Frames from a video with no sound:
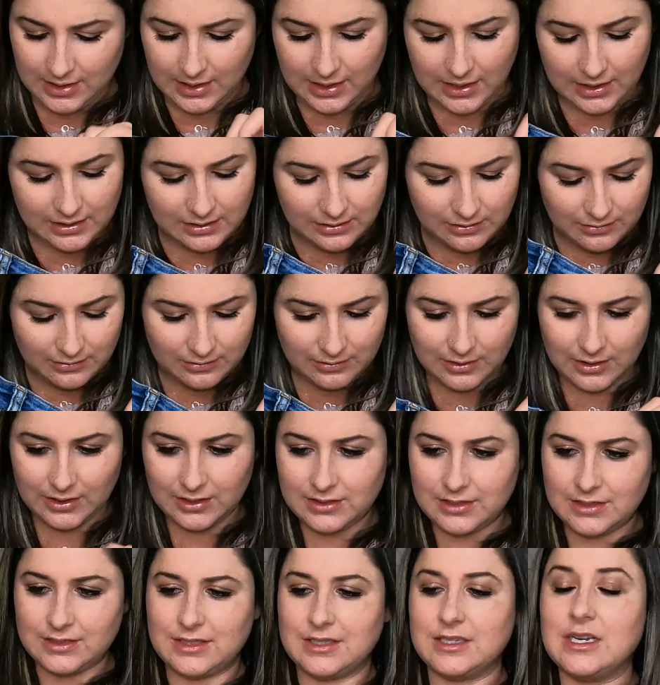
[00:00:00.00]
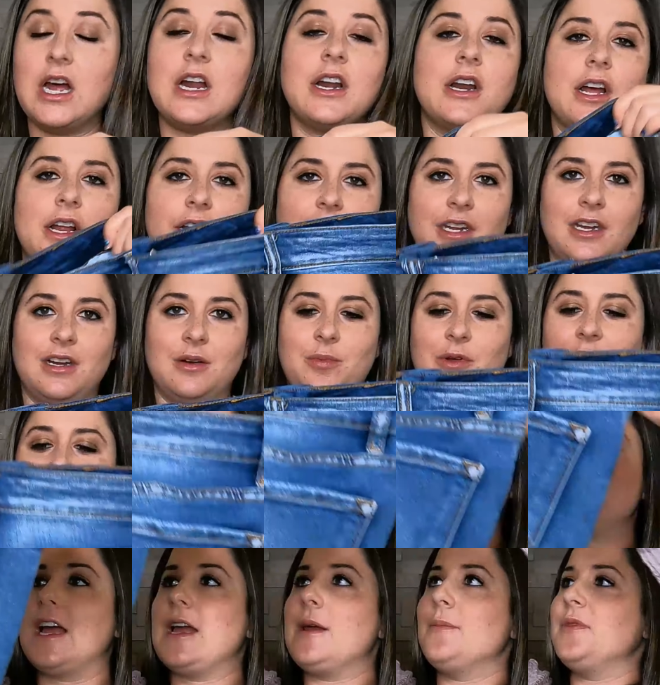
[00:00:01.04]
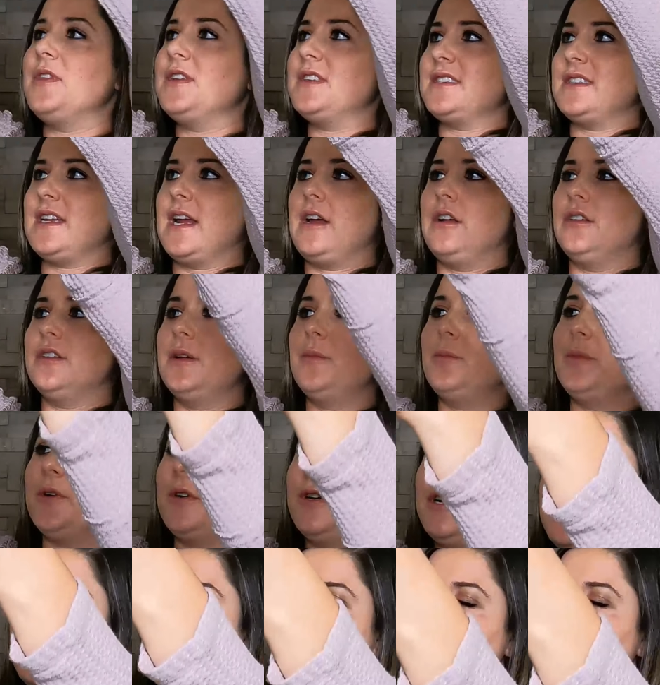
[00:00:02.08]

And I don't it, it's not on here, but I typed the style number